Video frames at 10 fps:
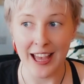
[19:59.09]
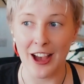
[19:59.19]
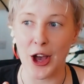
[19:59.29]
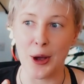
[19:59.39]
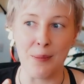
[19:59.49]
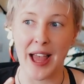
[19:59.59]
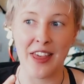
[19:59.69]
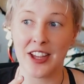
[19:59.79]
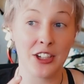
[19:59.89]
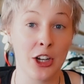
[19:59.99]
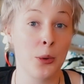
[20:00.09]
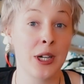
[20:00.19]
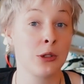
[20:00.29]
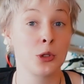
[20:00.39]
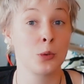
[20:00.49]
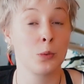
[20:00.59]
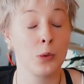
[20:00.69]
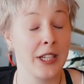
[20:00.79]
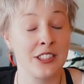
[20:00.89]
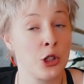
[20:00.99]
and that one else
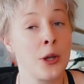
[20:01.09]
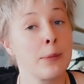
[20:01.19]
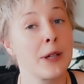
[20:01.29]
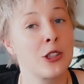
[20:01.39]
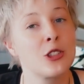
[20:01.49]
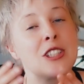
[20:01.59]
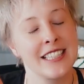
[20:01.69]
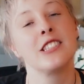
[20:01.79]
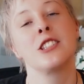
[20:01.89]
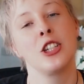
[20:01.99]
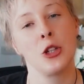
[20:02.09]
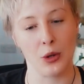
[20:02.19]
is doing because it is you.